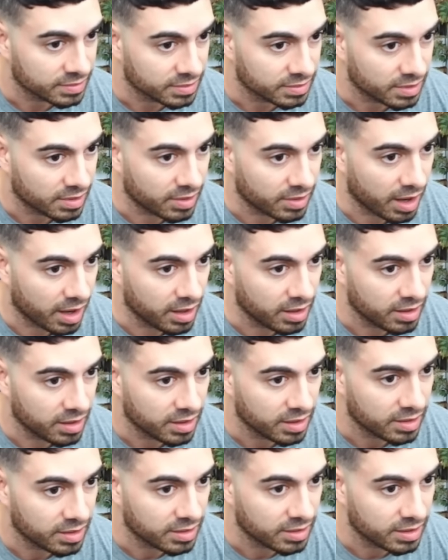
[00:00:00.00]
Okay?
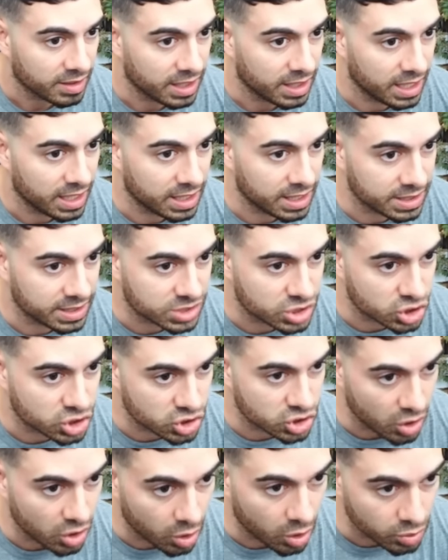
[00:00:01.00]
It is
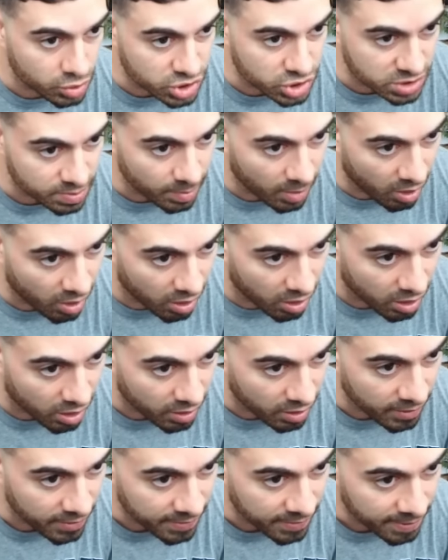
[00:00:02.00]
so
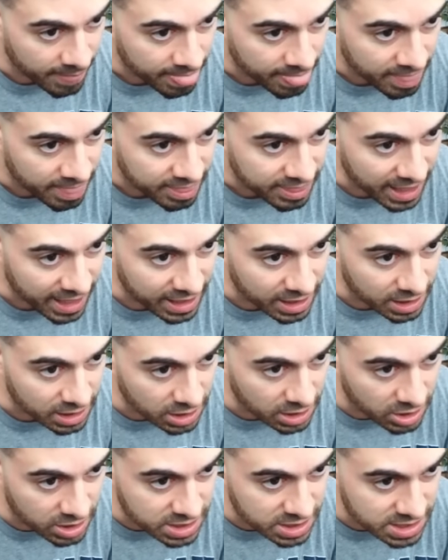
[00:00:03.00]
small that it
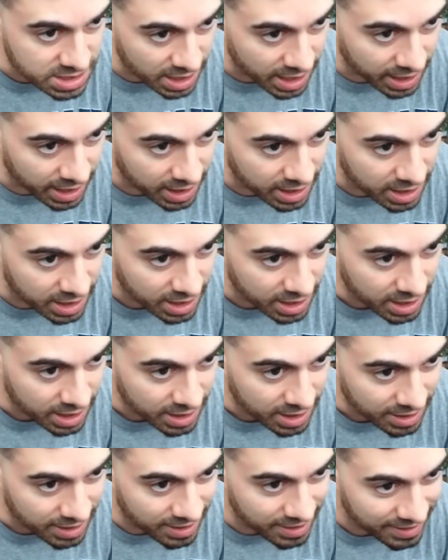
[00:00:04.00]
looks like
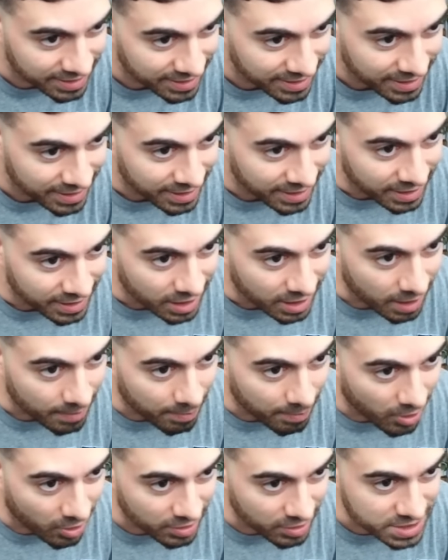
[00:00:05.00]
a
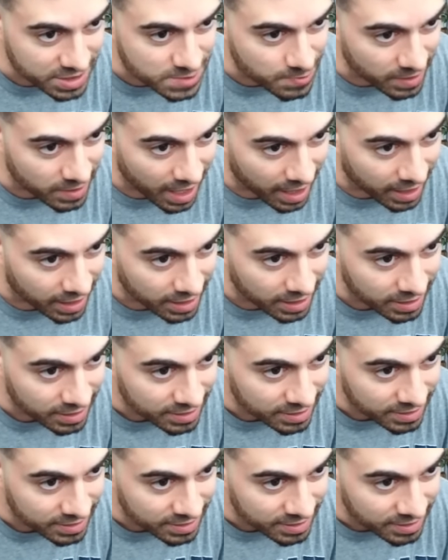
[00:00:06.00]
bowl of spaghetti.
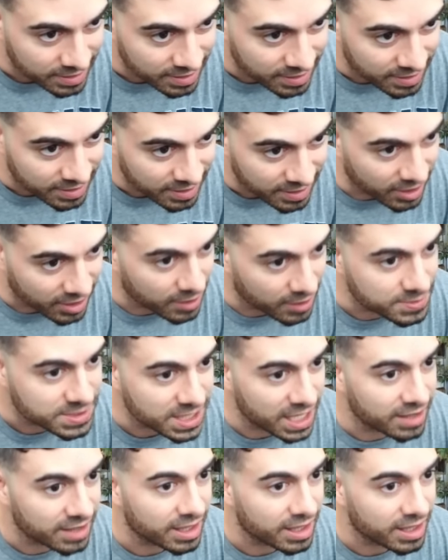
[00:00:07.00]
You know what I'm saying?